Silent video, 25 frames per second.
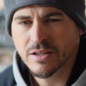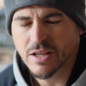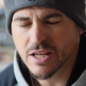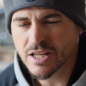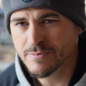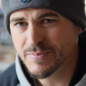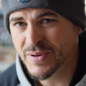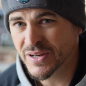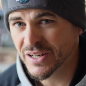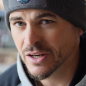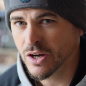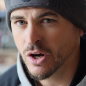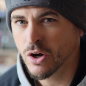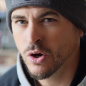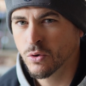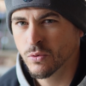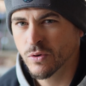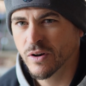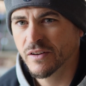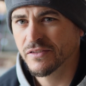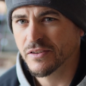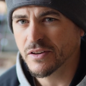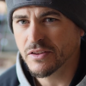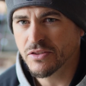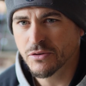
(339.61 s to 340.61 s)
He's been gone
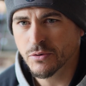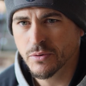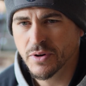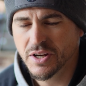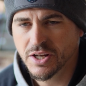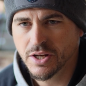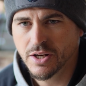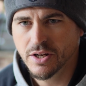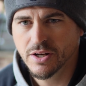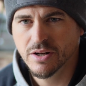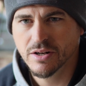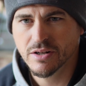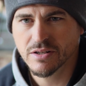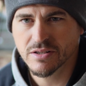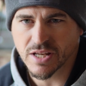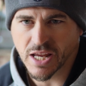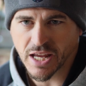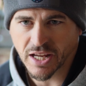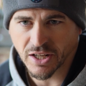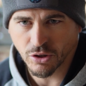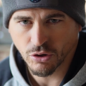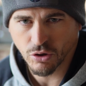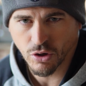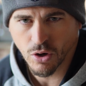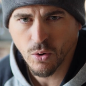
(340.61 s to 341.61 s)
roughly 3 years,
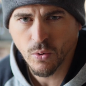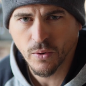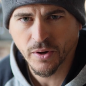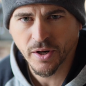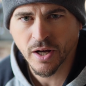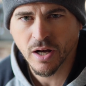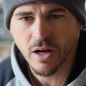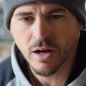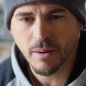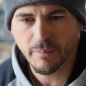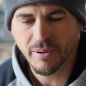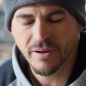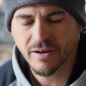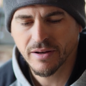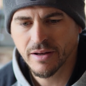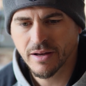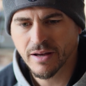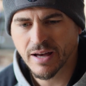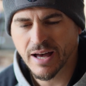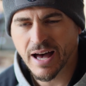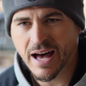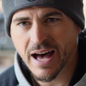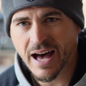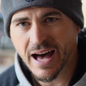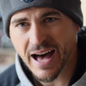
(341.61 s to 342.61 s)
and growing up,
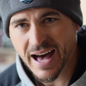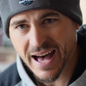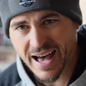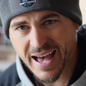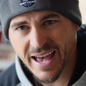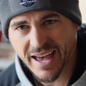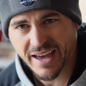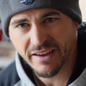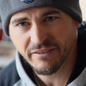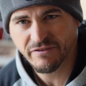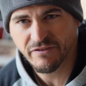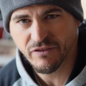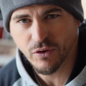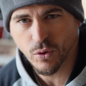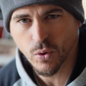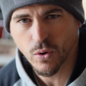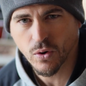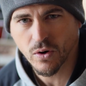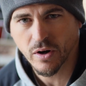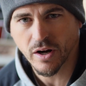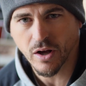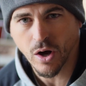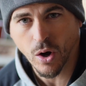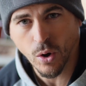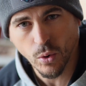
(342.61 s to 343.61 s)
I had
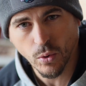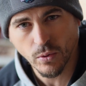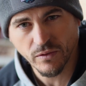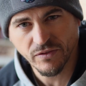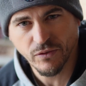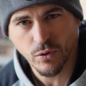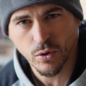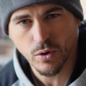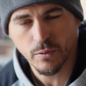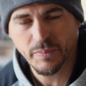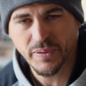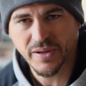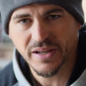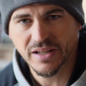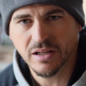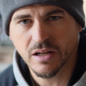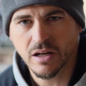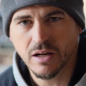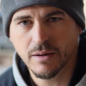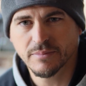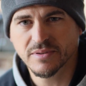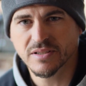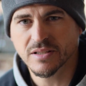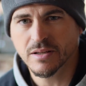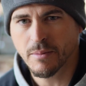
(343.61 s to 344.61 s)
old Ford
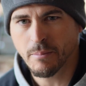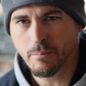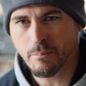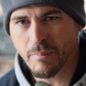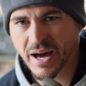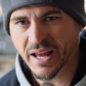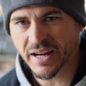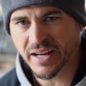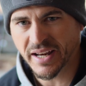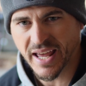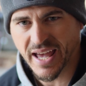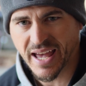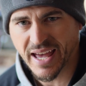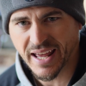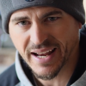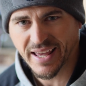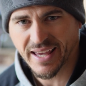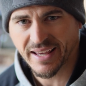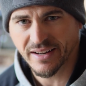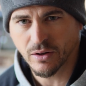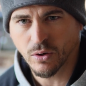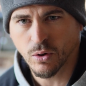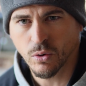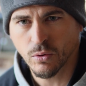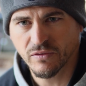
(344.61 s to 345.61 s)
pickups. My dad
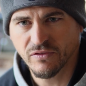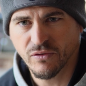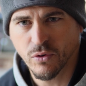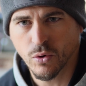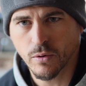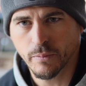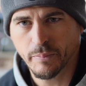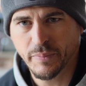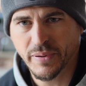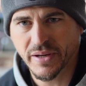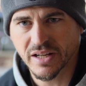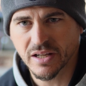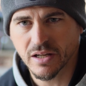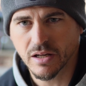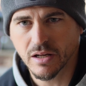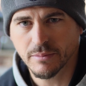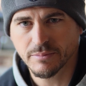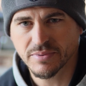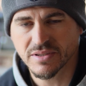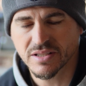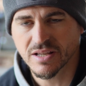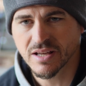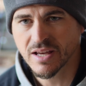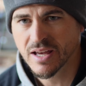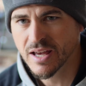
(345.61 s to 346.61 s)
had old Ford
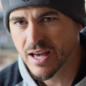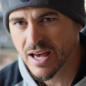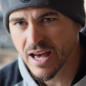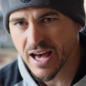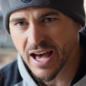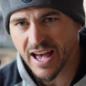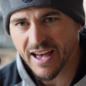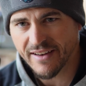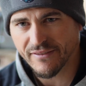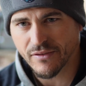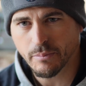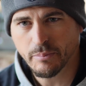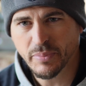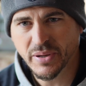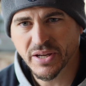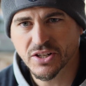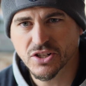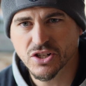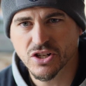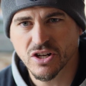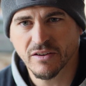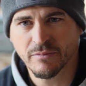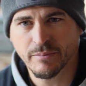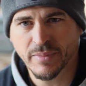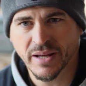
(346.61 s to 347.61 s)
pickups. I have a
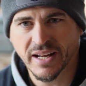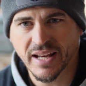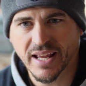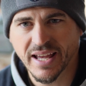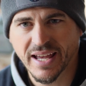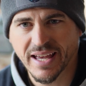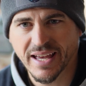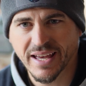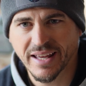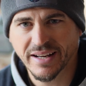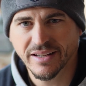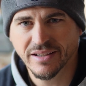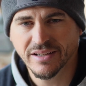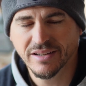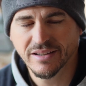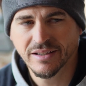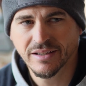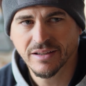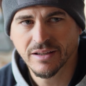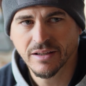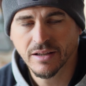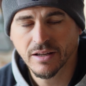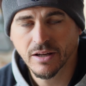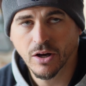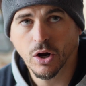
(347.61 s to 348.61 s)
picture of my dad,
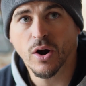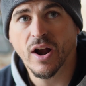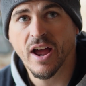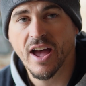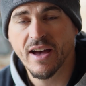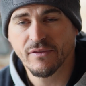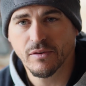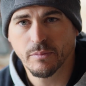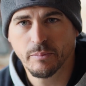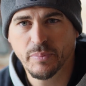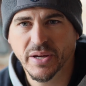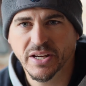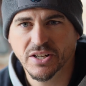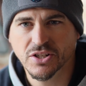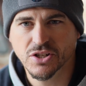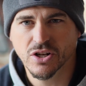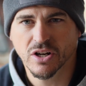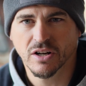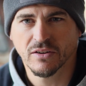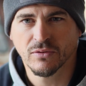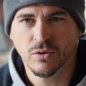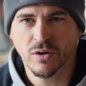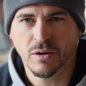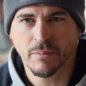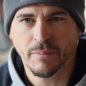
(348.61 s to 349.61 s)
or I have a
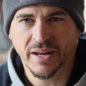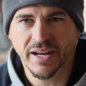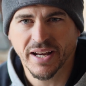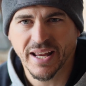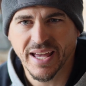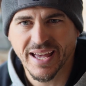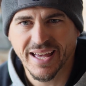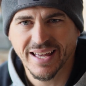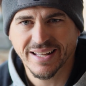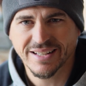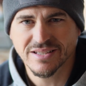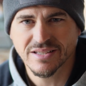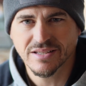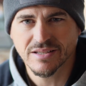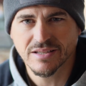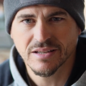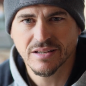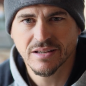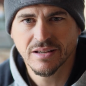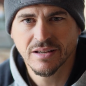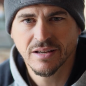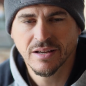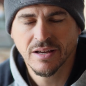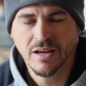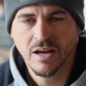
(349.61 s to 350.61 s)
picture of one of my dad's
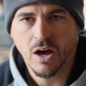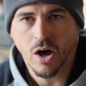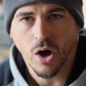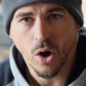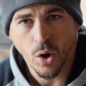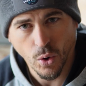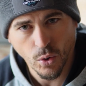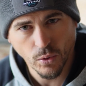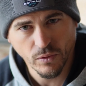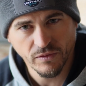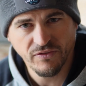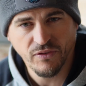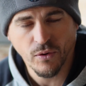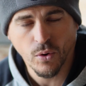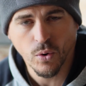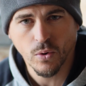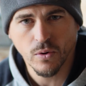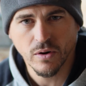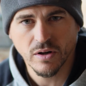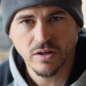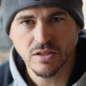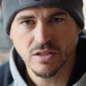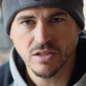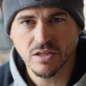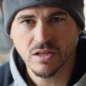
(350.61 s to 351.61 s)
old
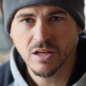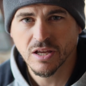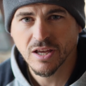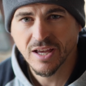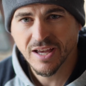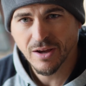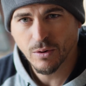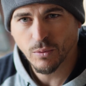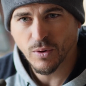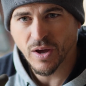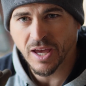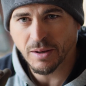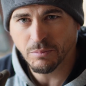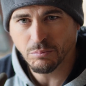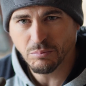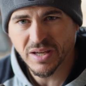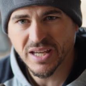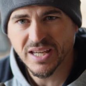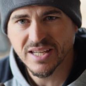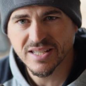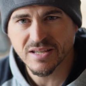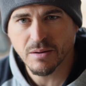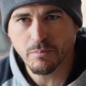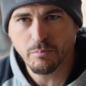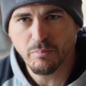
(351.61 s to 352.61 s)
Fords, and
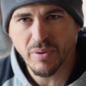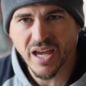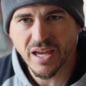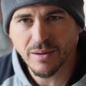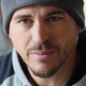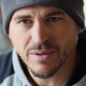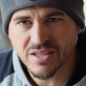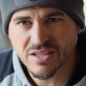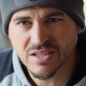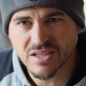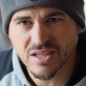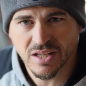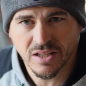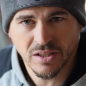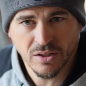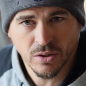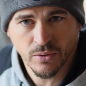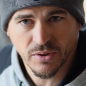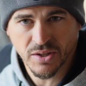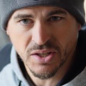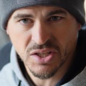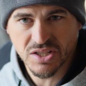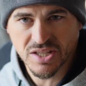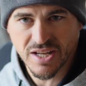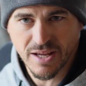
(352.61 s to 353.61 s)
me as a baby sitting
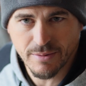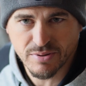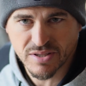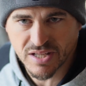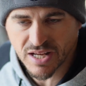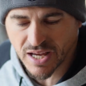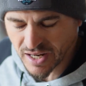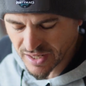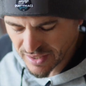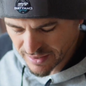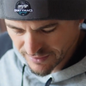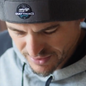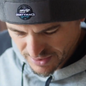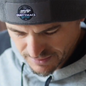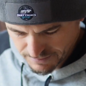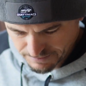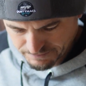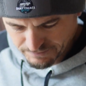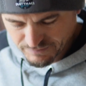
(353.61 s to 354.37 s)
on the step side of it.